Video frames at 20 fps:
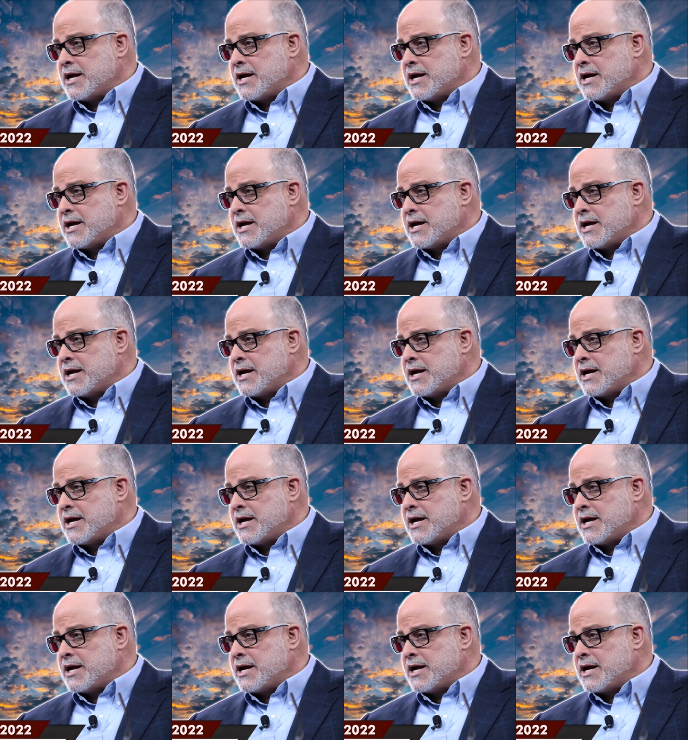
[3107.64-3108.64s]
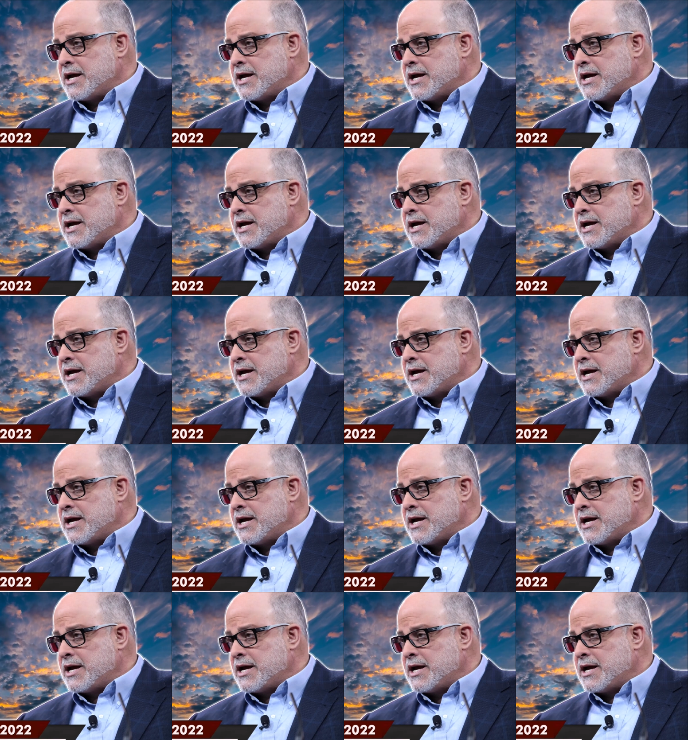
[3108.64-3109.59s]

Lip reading: Nothing is said.